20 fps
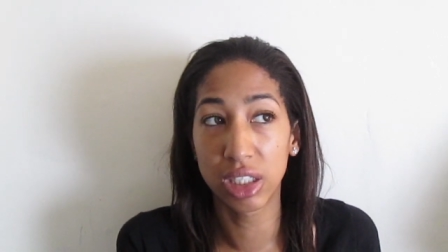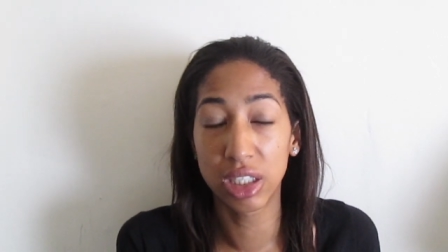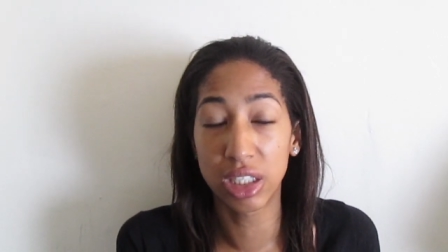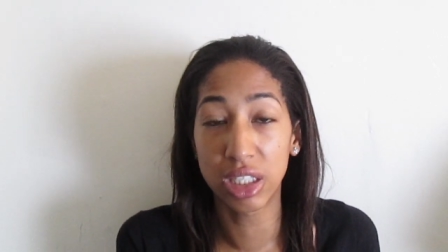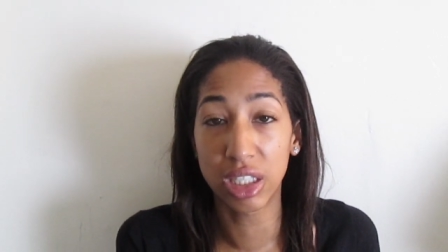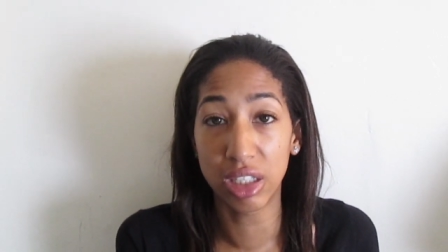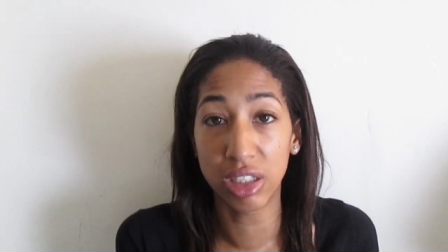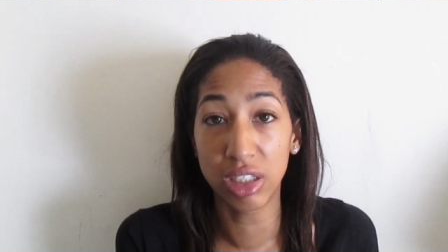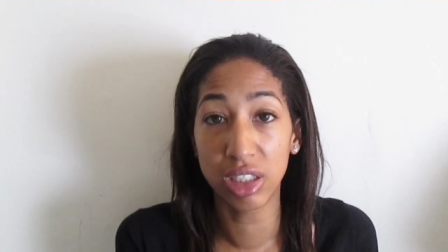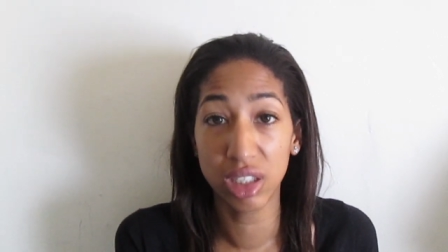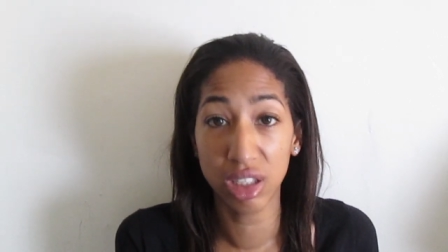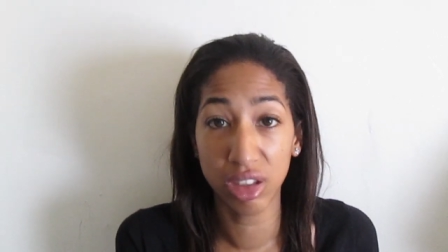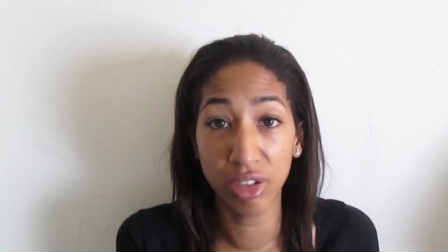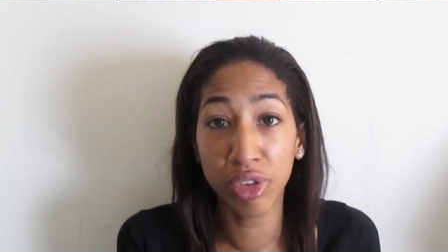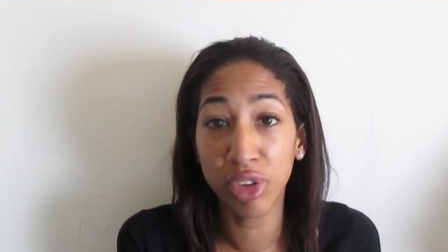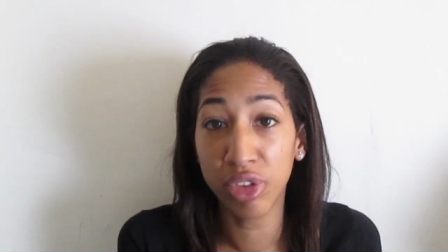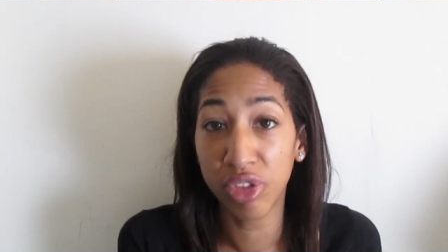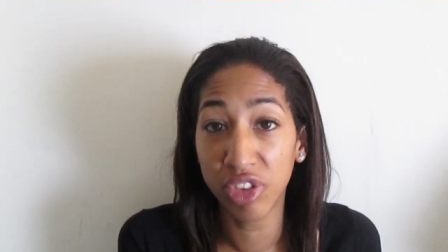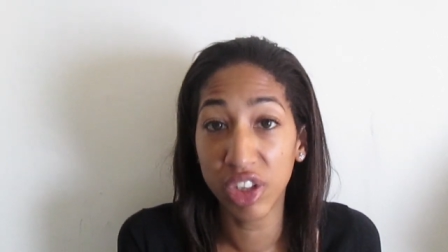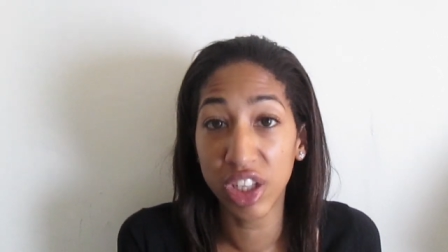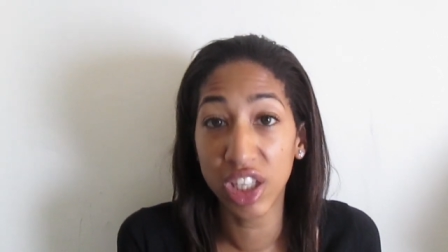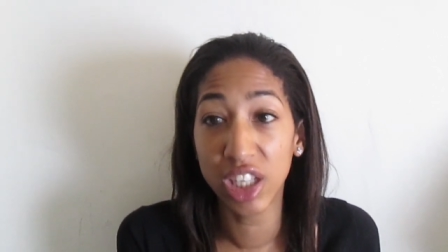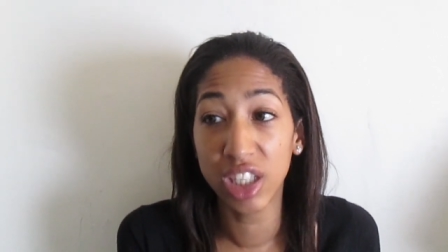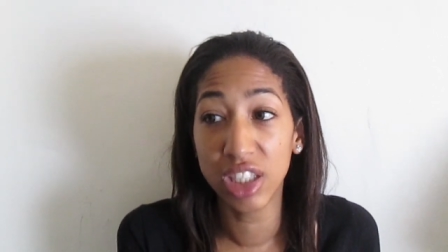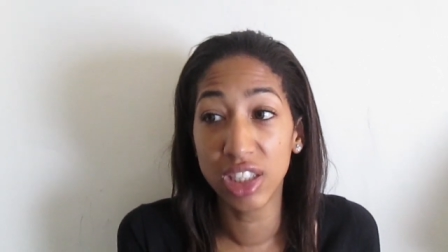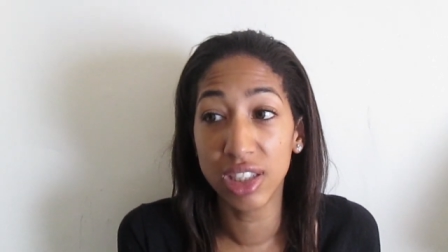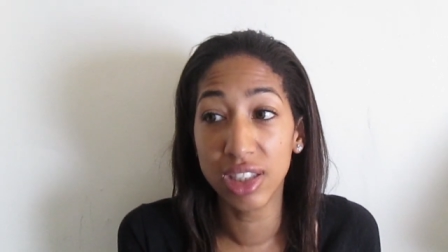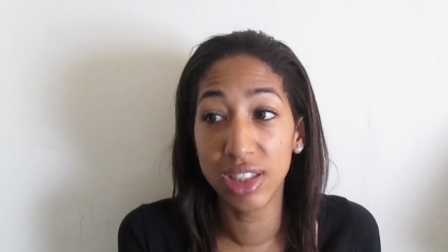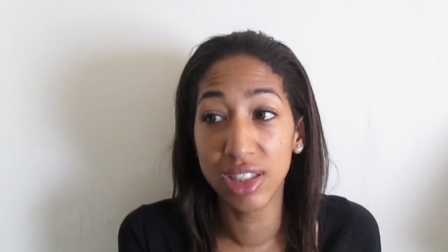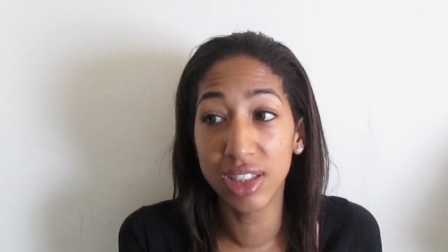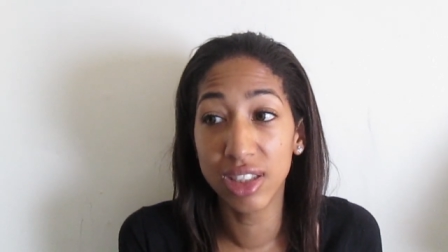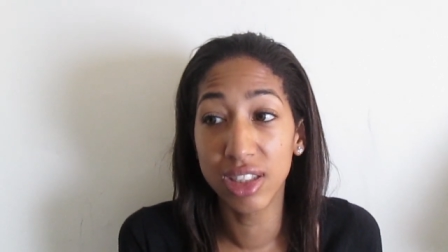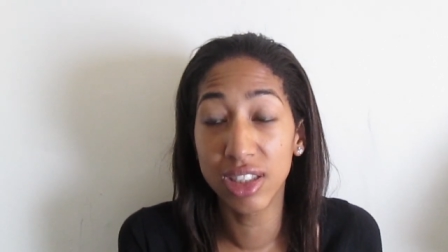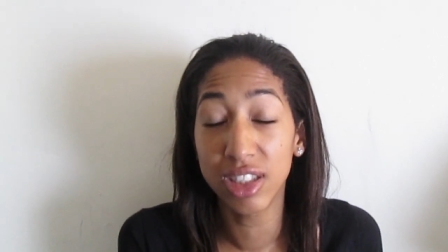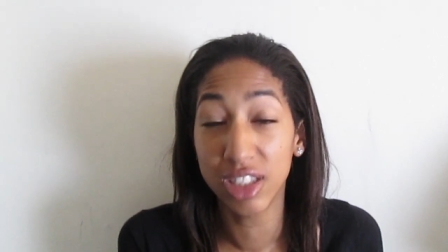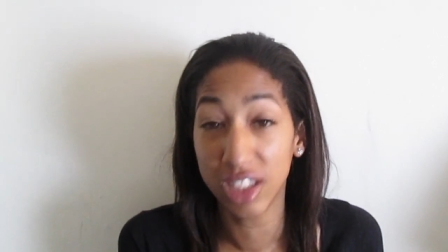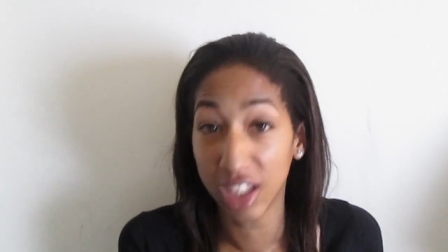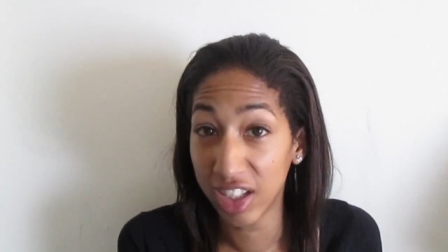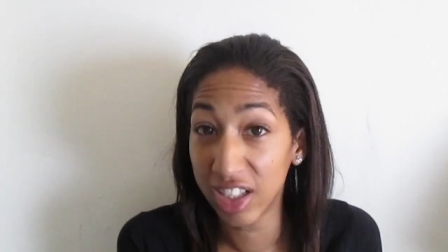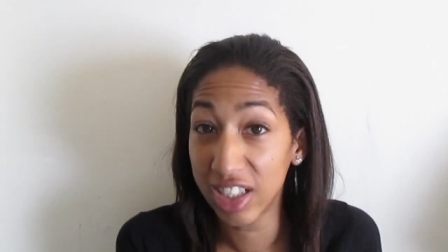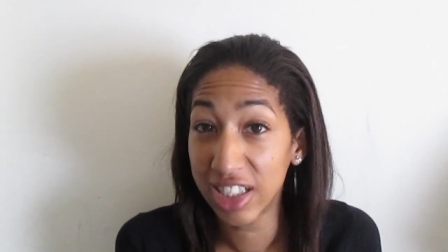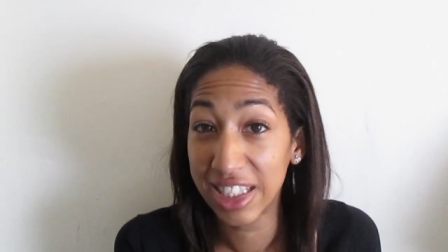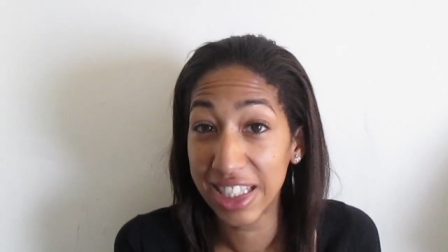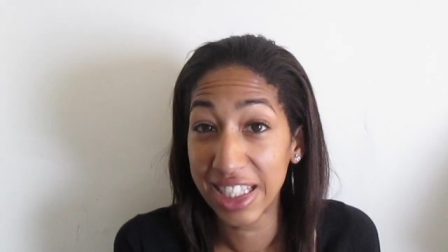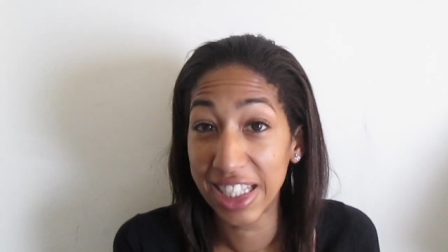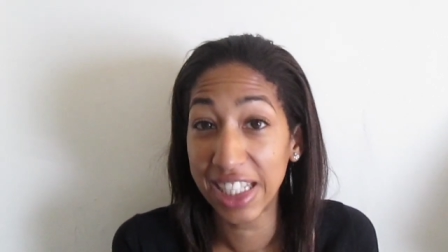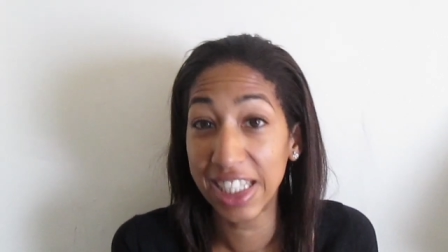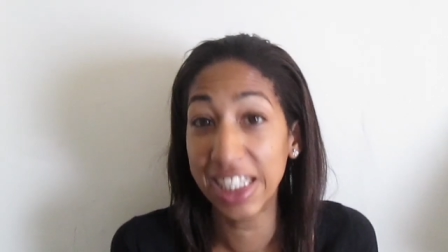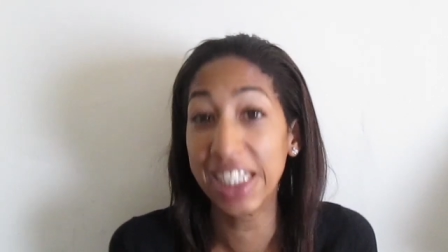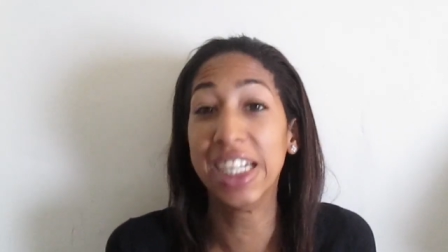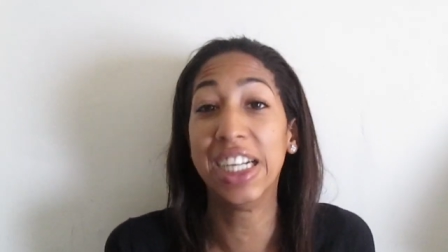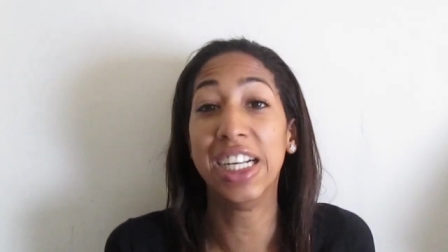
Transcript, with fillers: seriously, food for less? Seriously?